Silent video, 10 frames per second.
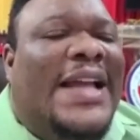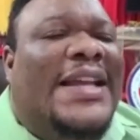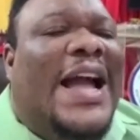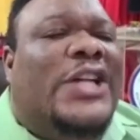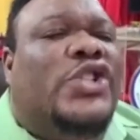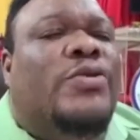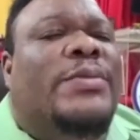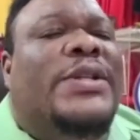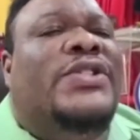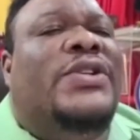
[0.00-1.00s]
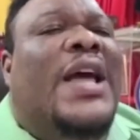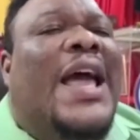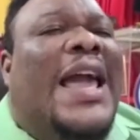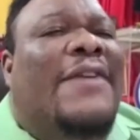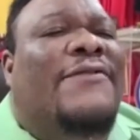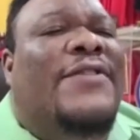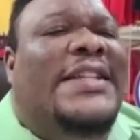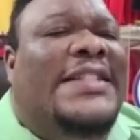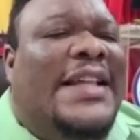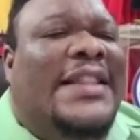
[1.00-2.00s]
And they attribute, every
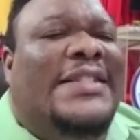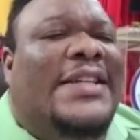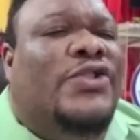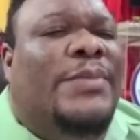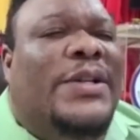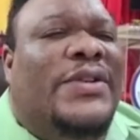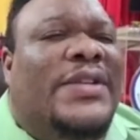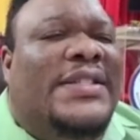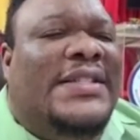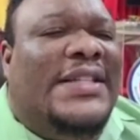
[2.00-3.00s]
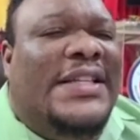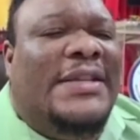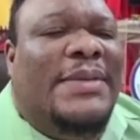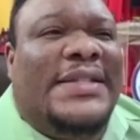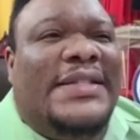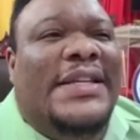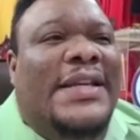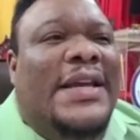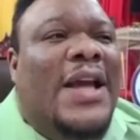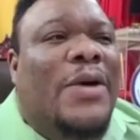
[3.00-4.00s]
death is attributed to the C, the big C,